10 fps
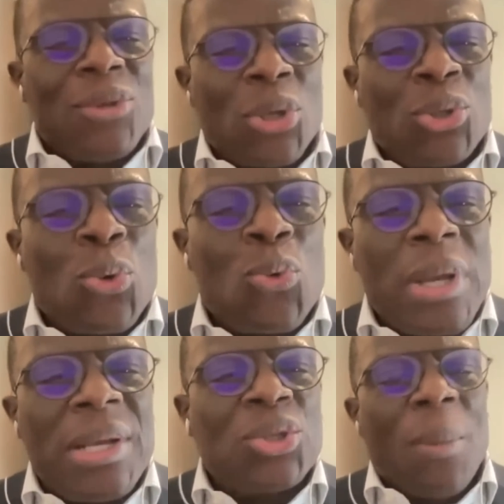just to
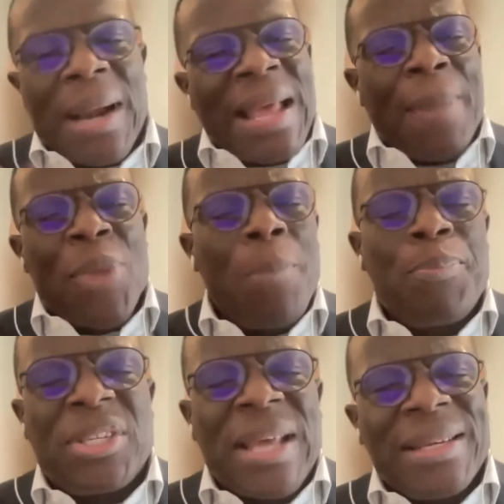quickly summarize, I'm not
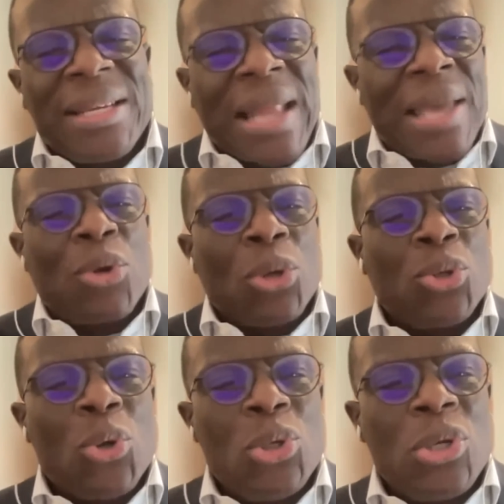presenting a slide, you're going
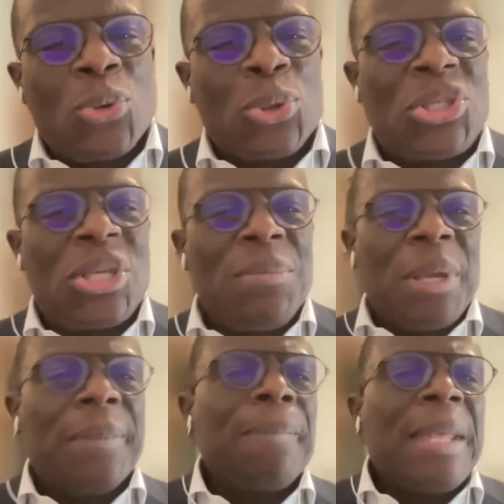to only go to see me.